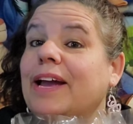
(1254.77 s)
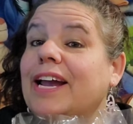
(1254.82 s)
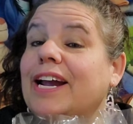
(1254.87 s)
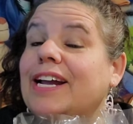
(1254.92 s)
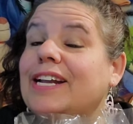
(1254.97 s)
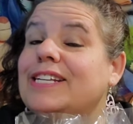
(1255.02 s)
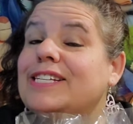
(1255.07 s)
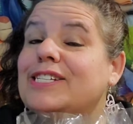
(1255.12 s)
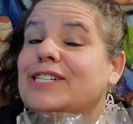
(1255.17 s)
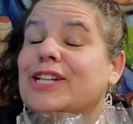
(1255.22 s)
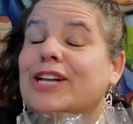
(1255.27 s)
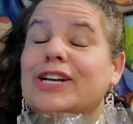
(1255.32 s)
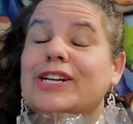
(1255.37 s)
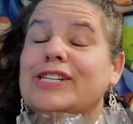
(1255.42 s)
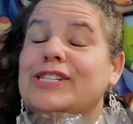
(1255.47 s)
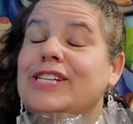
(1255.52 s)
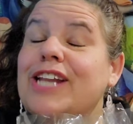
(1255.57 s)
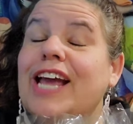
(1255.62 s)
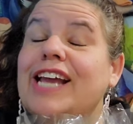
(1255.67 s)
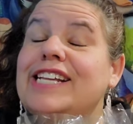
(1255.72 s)
hands
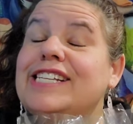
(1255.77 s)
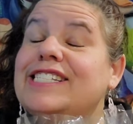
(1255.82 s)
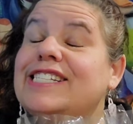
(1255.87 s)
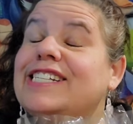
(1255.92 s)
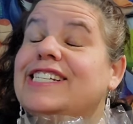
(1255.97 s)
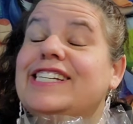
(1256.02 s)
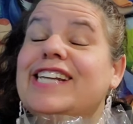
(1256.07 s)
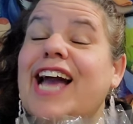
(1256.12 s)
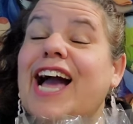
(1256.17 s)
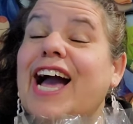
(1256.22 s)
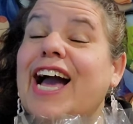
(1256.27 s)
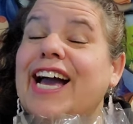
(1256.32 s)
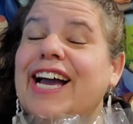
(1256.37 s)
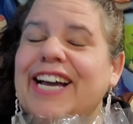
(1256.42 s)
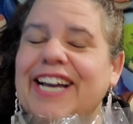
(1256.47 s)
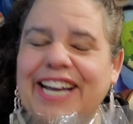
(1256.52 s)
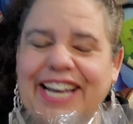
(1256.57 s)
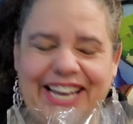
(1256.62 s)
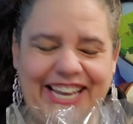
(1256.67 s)
look nice and young.